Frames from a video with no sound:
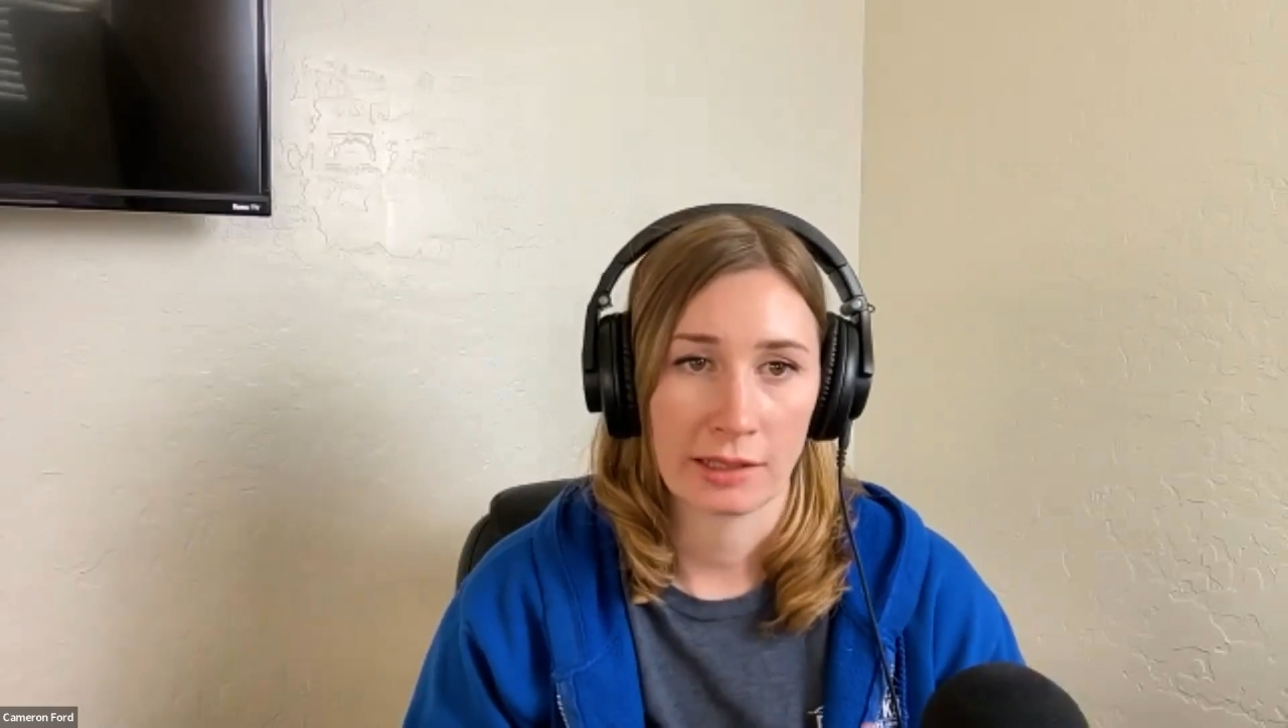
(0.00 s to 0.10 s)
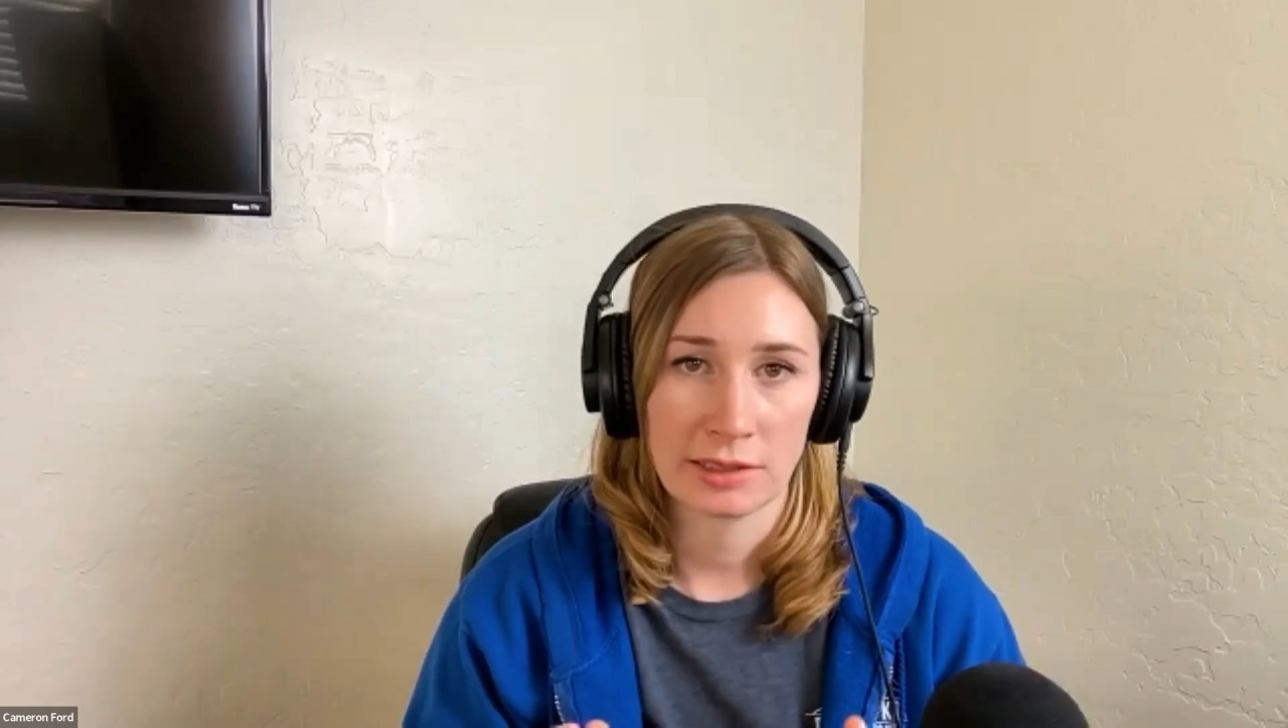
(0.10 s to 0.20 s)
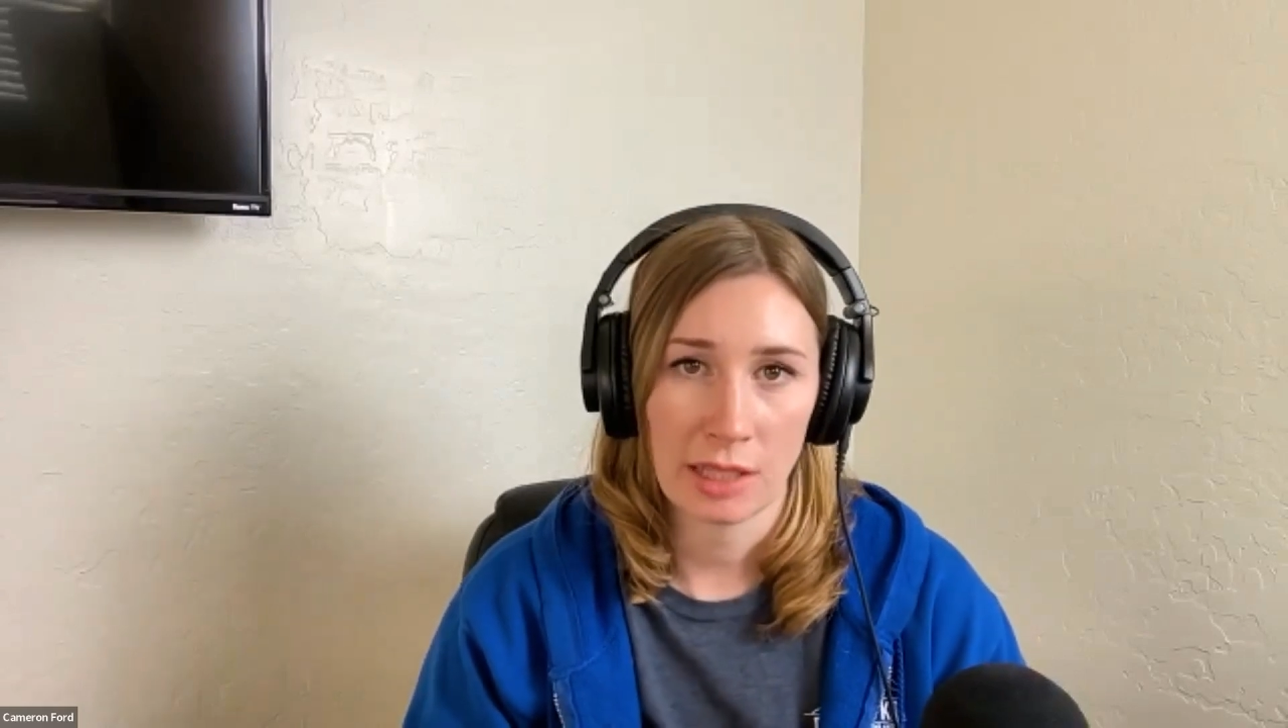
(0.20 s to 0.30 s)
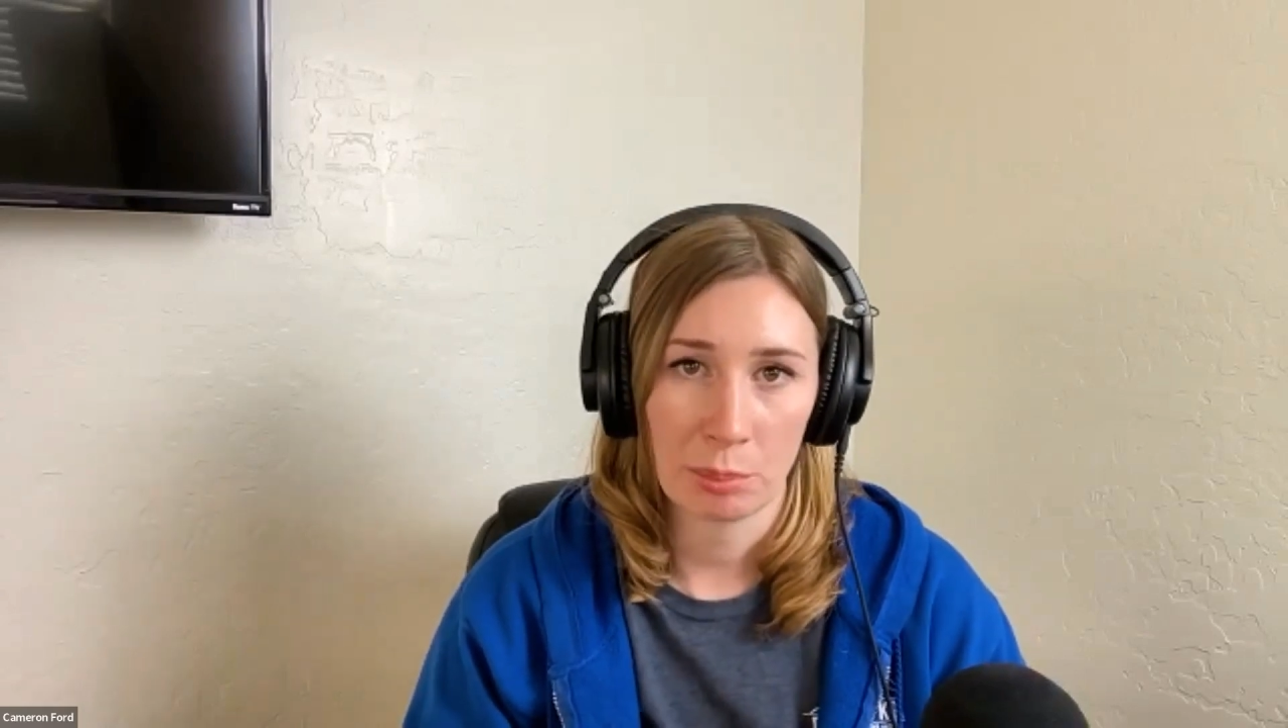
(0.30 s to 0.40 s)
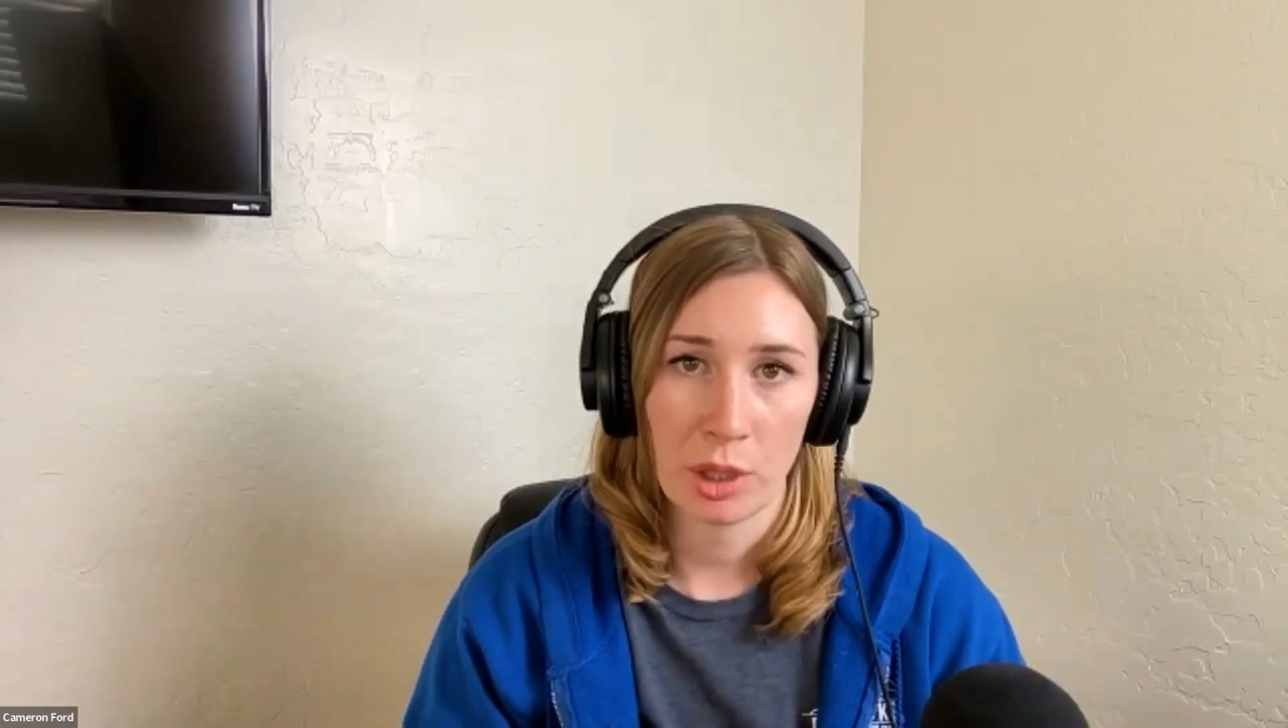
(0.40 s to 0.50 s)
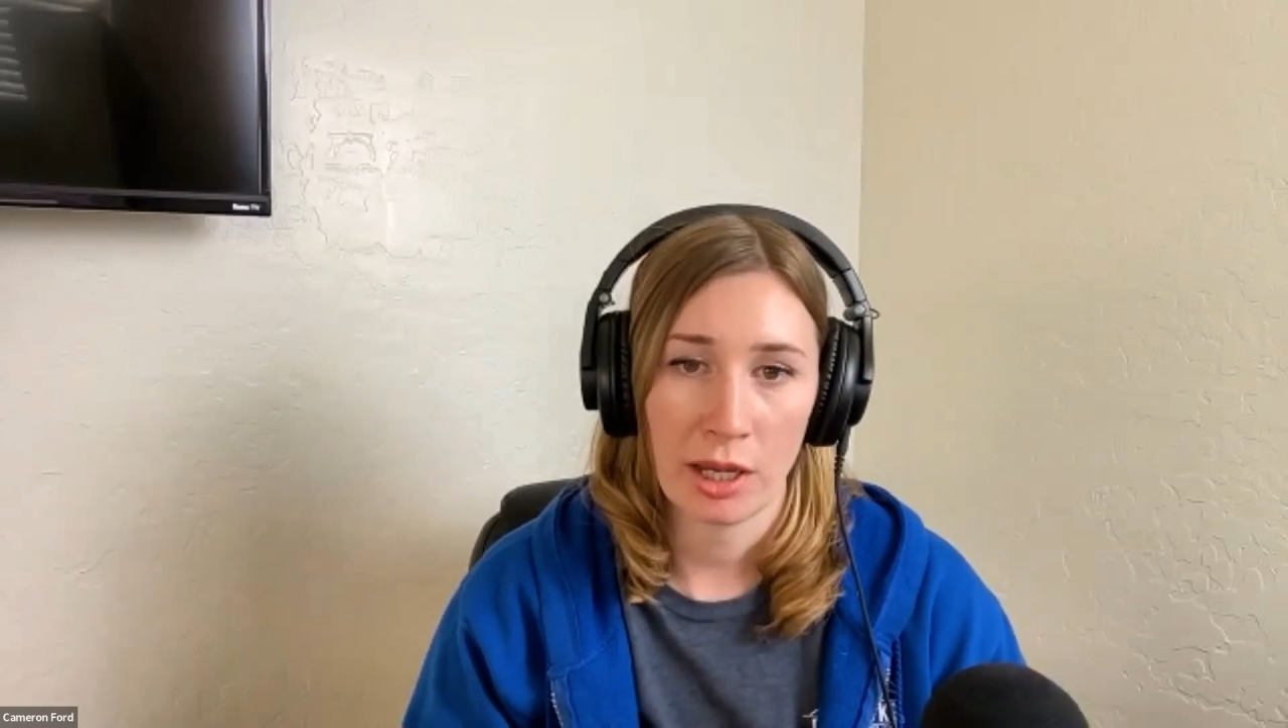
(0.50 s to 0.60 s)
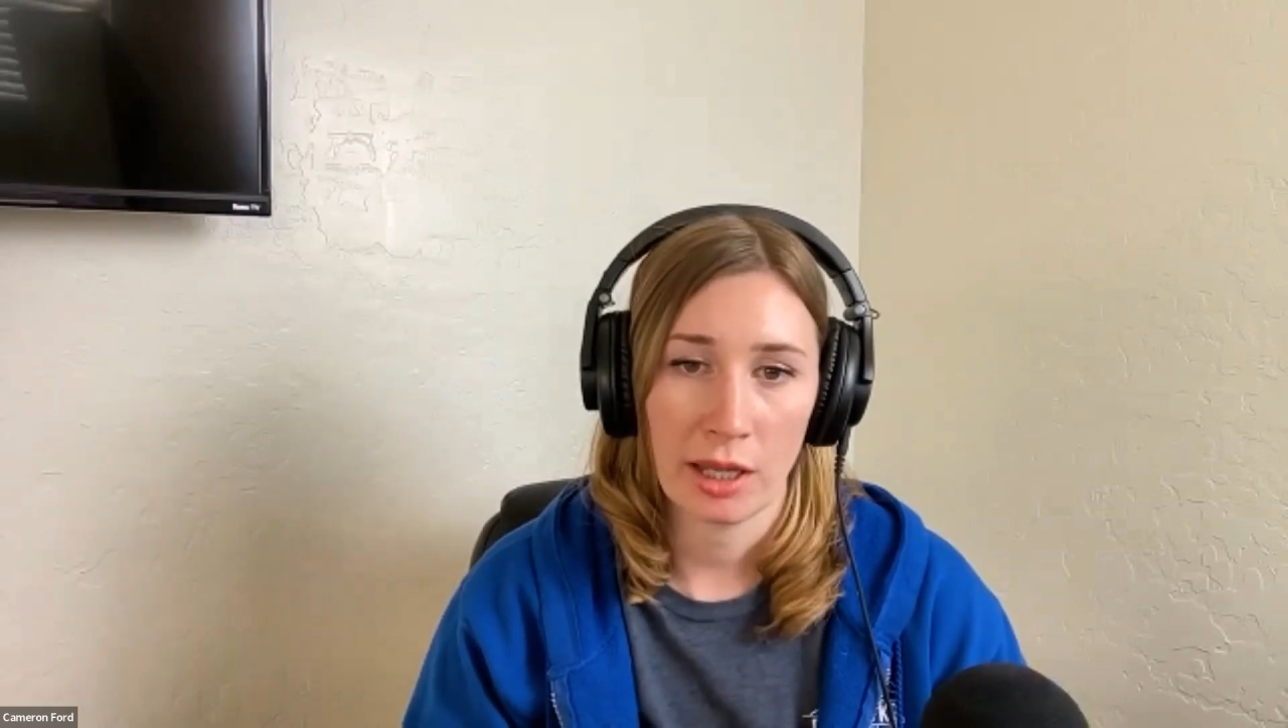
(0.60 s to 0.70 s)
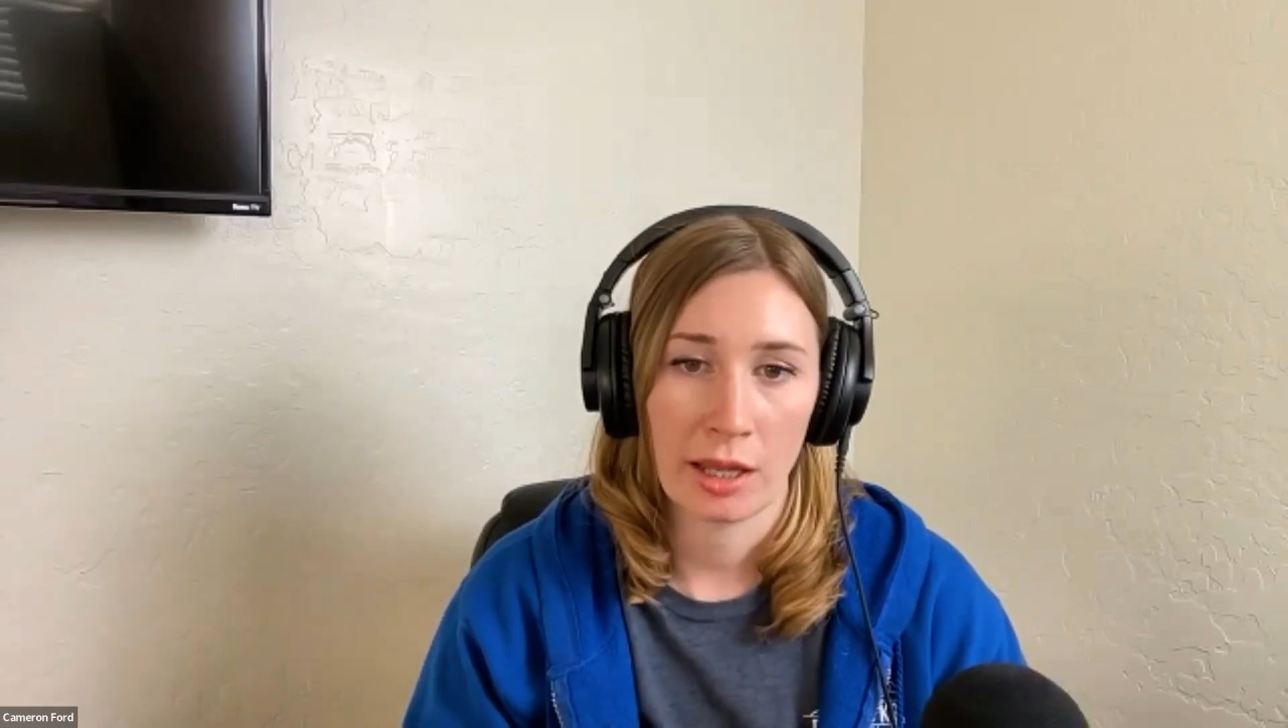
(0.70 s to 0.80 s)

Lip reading: separate.